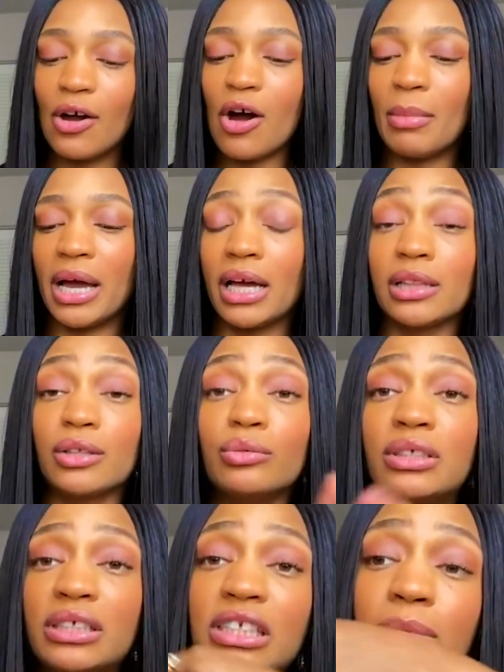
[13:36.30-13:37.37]
On my
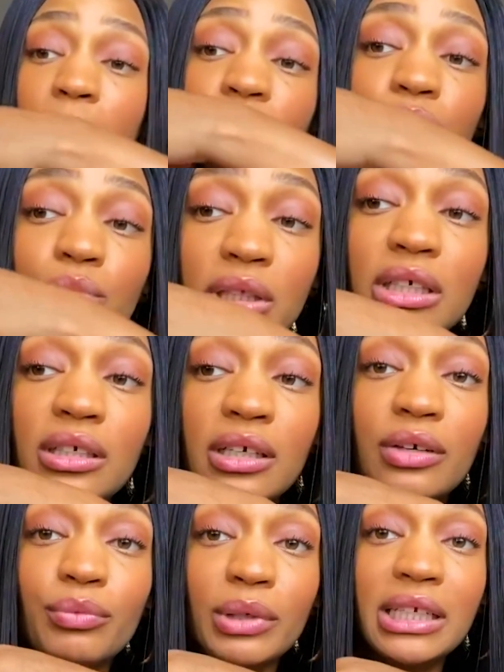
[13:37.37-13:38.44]
glutes, this smells really
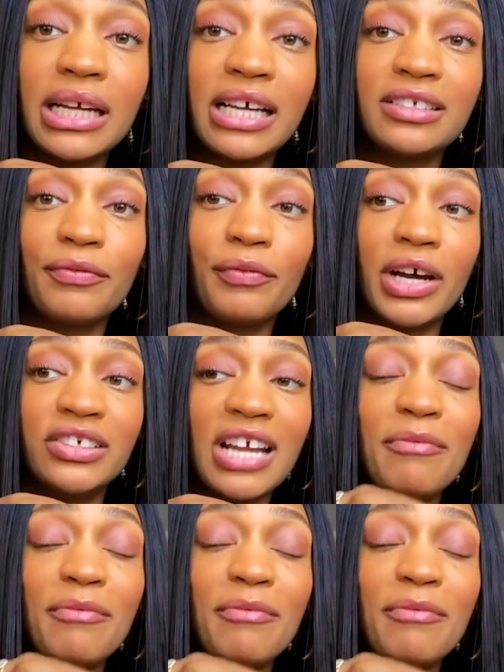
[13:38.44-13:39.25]
good, really nice and fresh.